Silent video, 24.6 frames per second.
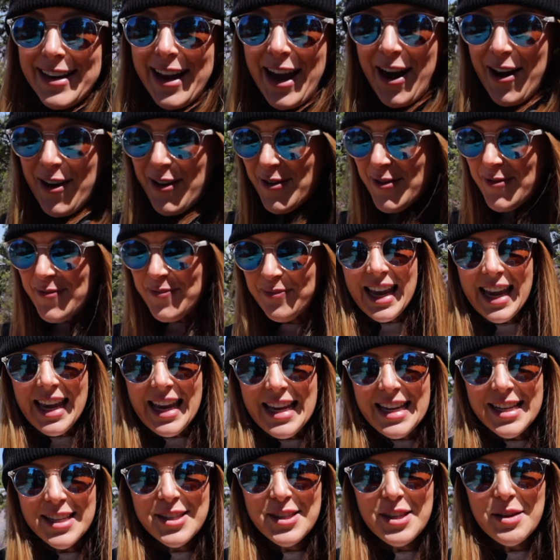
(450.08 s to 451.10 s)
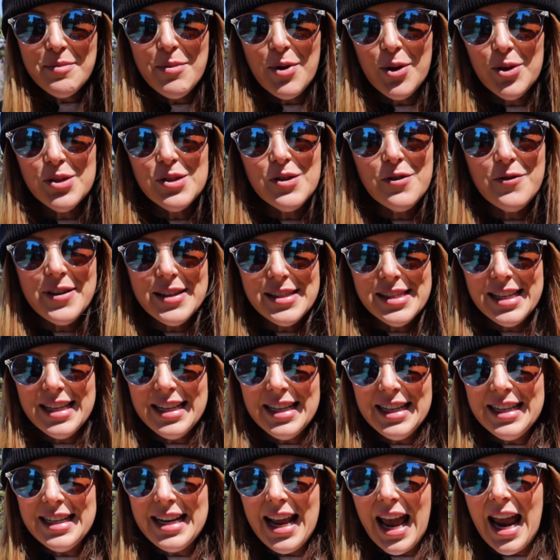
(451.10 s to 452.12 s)
now, is the most
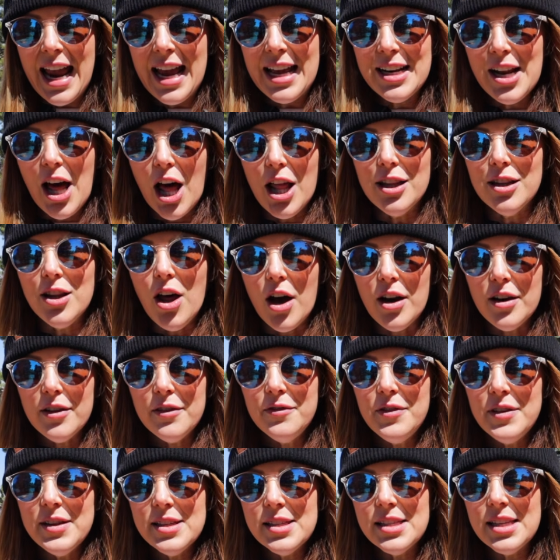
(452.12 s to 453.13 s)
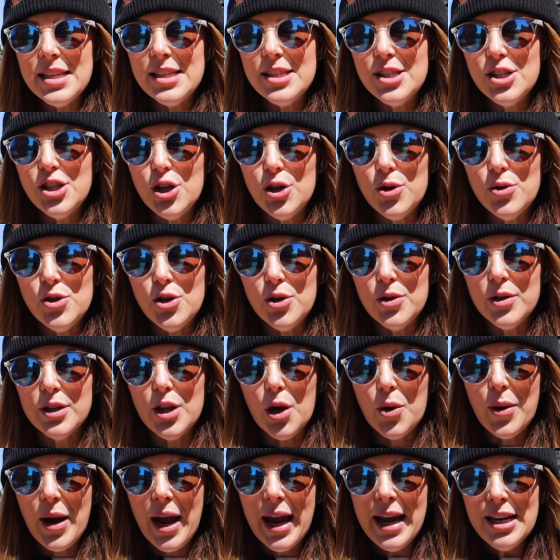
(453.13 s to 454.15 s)
visited, and a lot of this is due to the
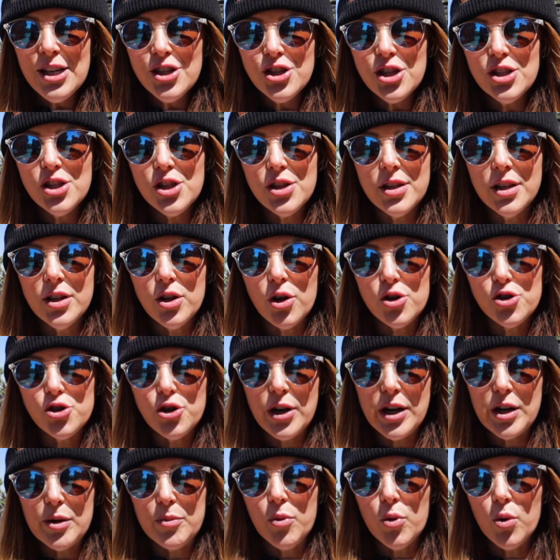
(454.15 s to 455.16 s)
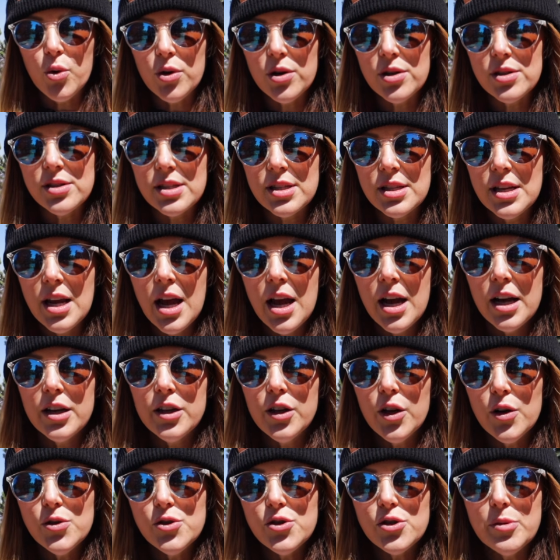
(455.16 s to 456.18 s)
location to the larger airports
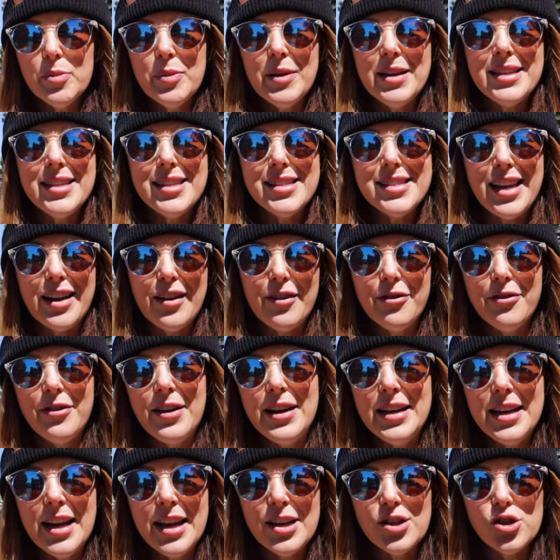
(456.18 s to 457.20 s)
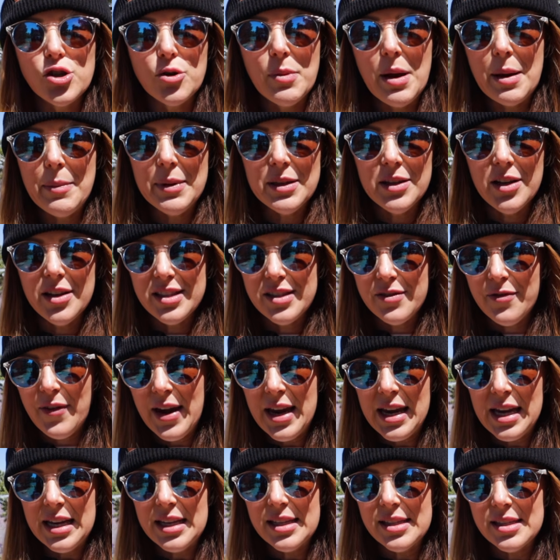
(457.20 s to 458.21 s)
closer to places like Phoenix or maybe Las
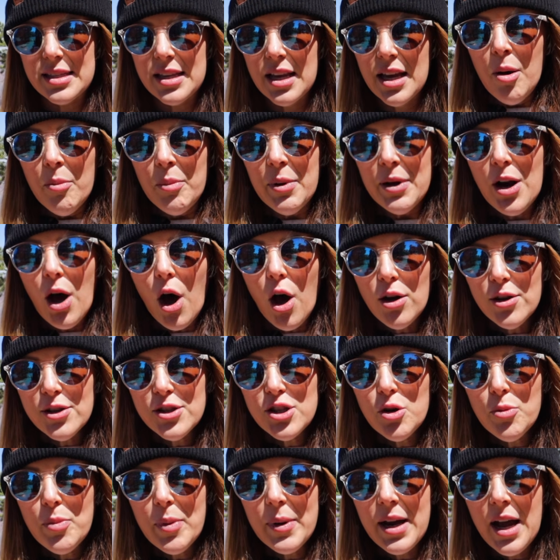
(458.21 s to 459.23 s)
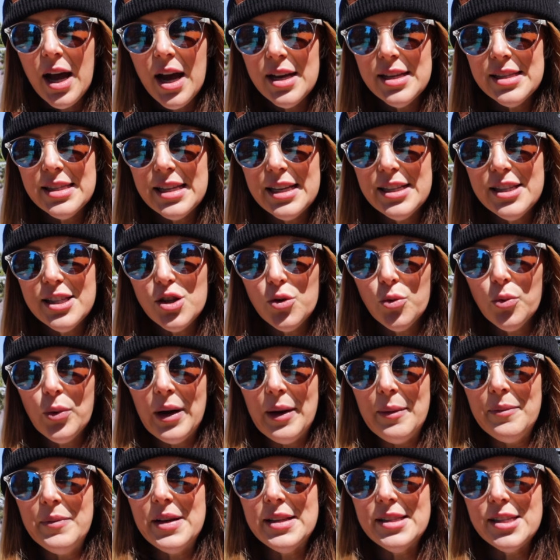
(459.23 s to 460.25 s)
Vegas, but also because it's the
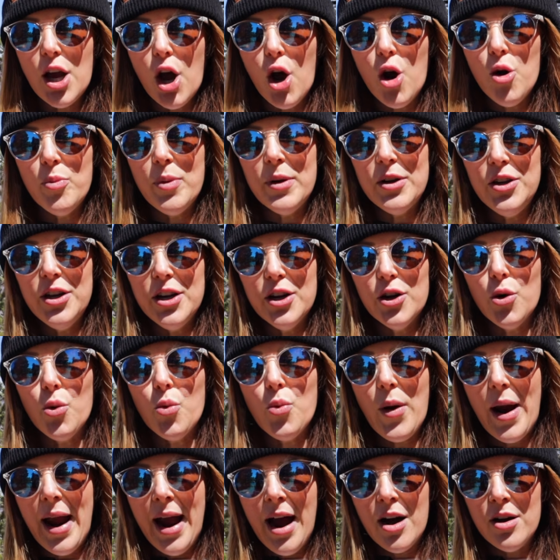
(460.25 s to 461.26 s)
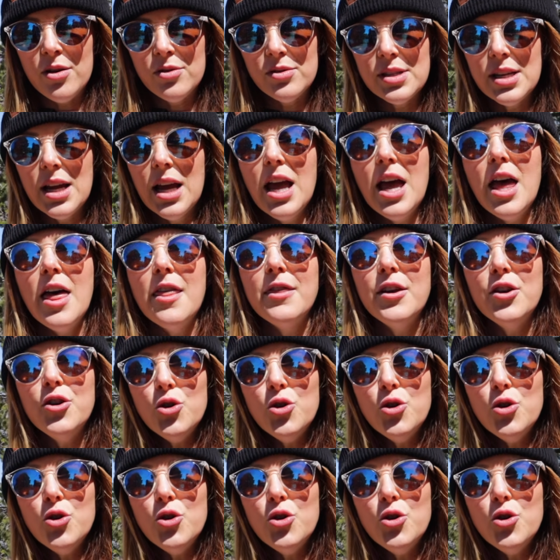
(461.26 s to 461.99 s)
rim that's open year-round. The